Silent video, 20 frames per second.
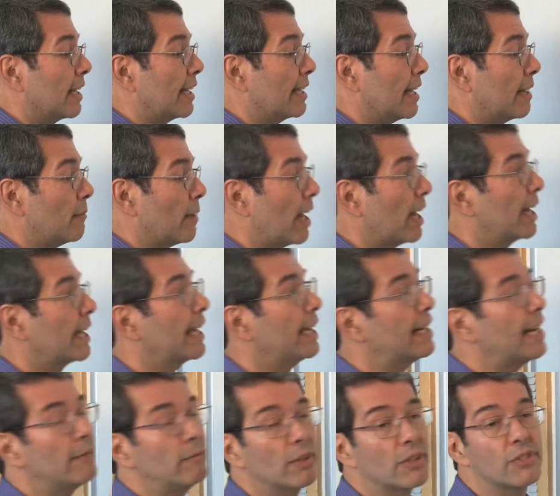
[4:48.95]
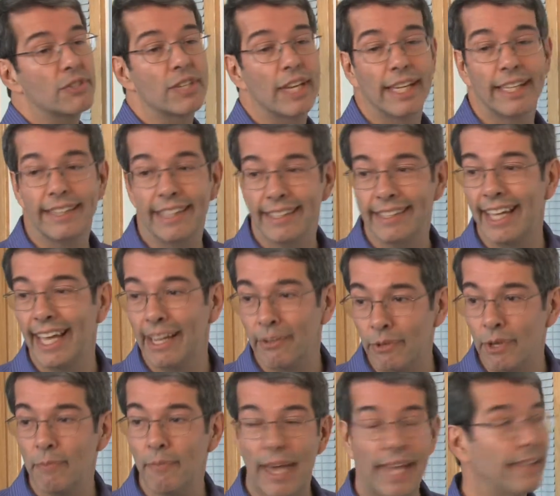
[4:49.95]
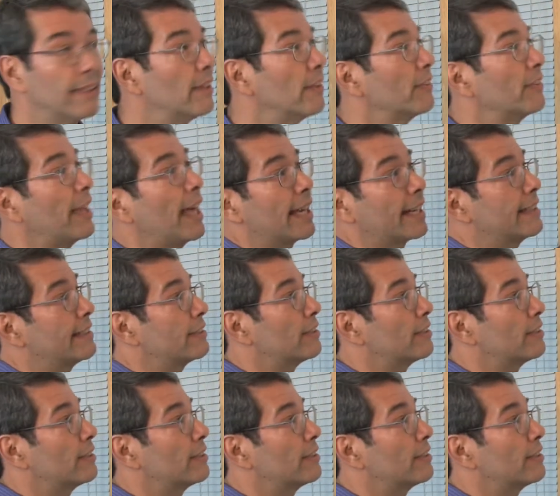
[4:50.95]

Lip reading: And I'm not saying that every man does that.